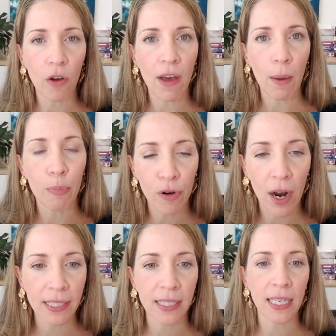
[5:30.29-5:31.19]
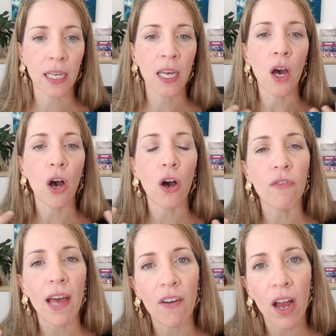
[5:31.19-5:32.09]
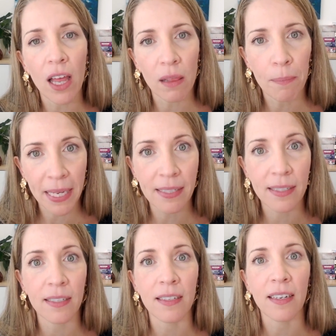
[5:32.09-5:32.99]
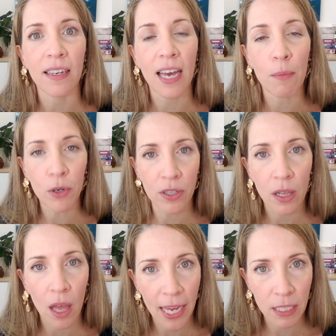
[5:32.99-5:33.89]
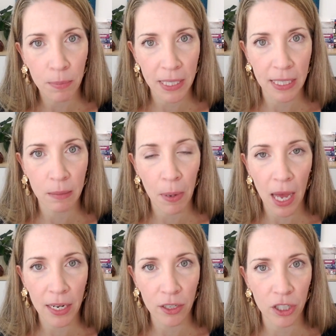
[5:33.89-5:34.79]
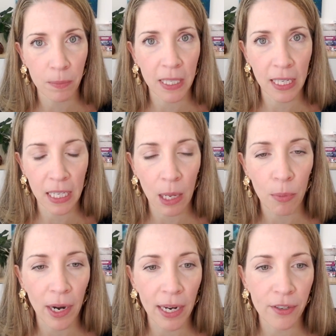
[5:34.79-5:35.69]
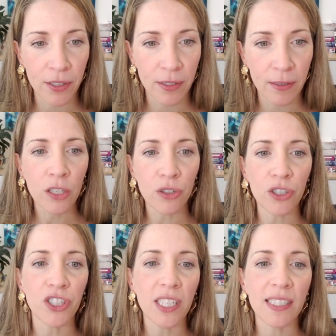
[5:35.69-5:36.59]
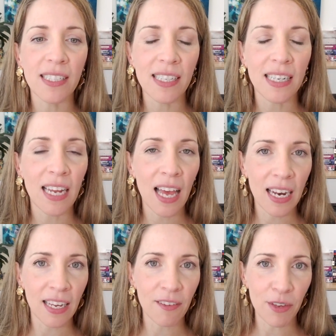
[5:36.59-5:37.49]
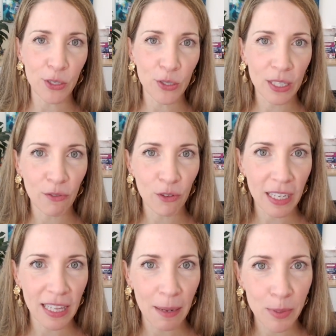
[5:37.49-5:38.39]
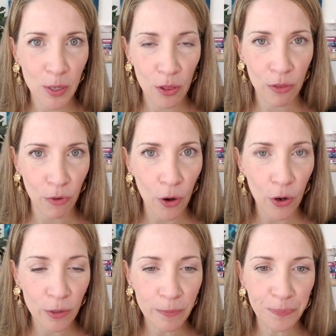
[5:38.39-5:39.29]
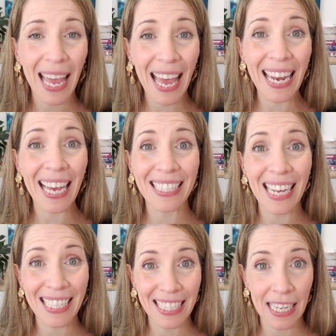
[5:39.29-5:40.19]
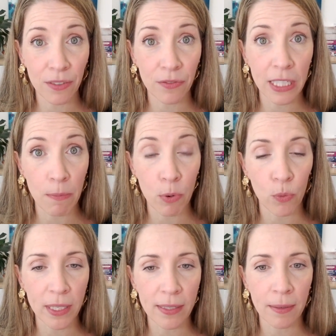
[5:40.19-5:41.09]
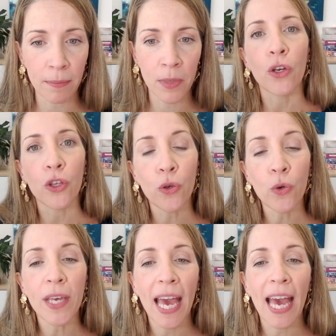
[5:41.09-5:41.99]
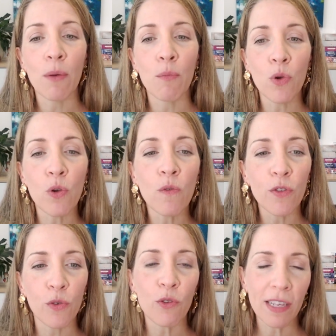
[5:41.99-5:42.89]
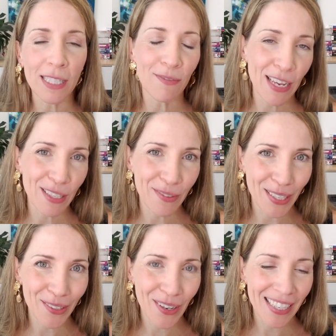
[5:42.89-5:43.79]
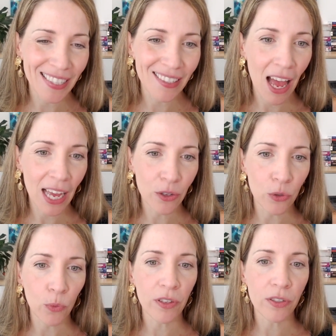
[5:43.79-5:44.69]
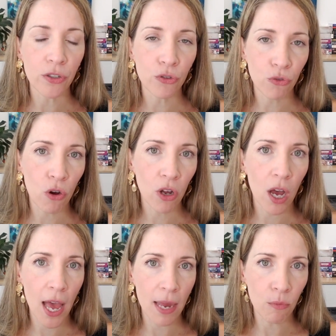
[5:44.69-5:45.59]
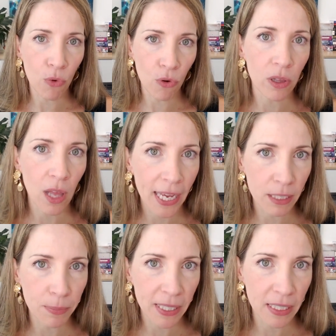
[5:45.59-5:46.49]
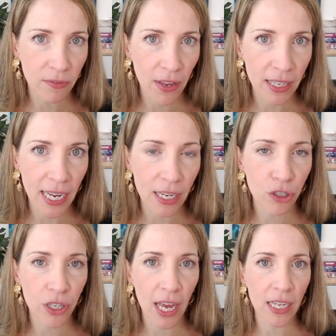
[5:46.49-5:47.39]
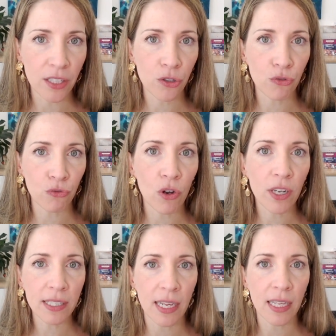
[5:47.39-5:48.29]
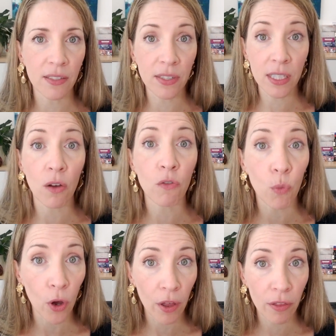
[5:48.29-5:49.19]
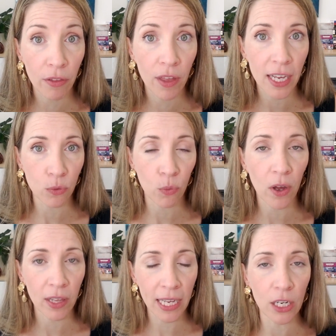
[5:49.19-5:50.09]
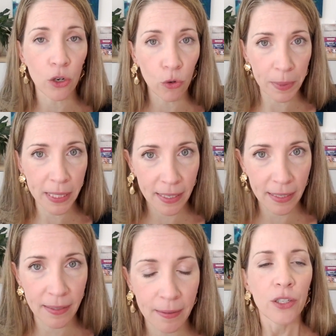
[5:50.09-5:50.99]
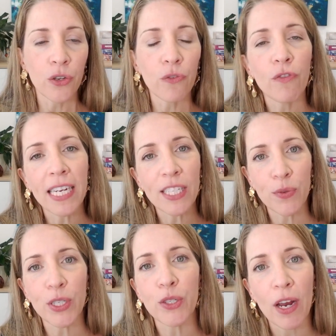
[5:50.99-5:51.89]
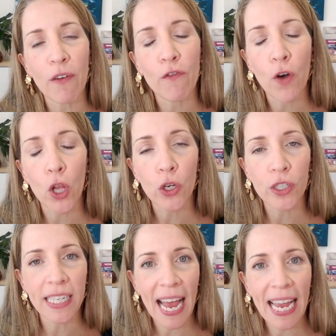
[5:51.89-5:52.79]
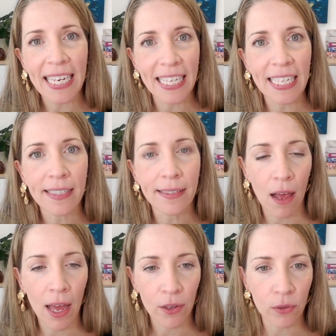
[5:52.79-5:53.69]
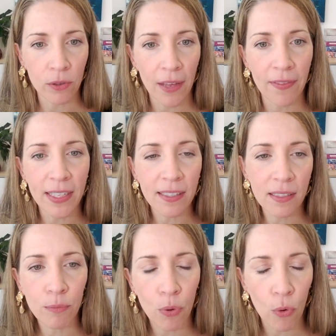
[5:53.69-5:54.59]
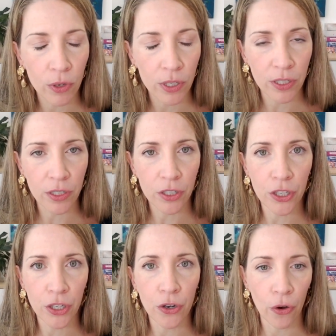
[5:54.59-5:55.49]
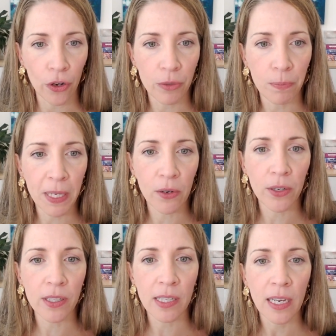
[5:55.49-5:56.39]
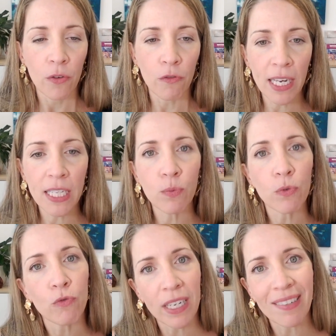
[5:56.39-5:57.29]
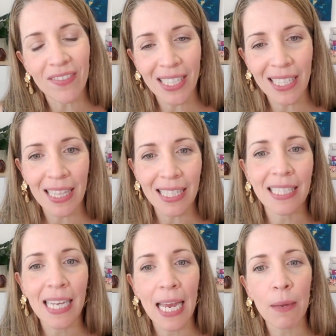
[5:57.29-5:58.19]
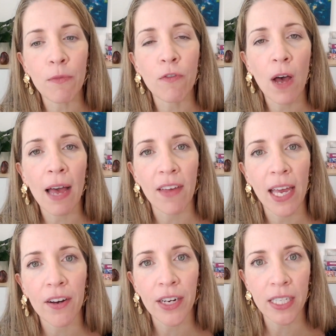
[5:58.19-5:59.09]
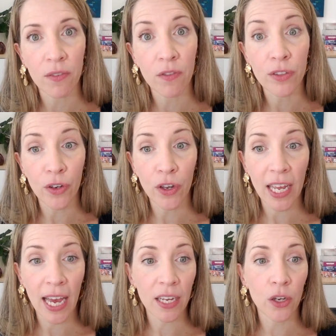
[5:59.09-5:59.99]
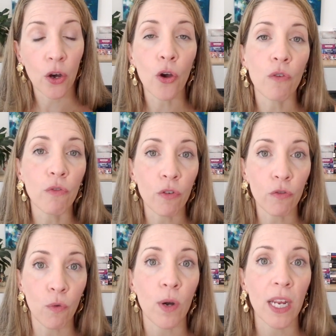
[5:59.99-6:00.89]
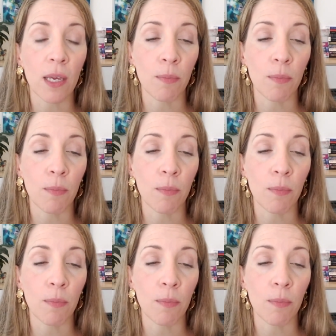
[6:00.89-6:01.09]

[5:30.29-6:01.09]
of our pricing, of our best and most aligned business partnerships and collaborations. So just as Inanna eventually reclaims her throne and has that sense of deeper wisdom, you can move through this Venus retrograde cycle with a stronger and more aligned business foundation and a stronger sense of self-worth as well in your business. So Venus retrograde follows an 8-year cycle, and this is important to note because Venus will revisit the same 5 areas of the zodiac over a 40-year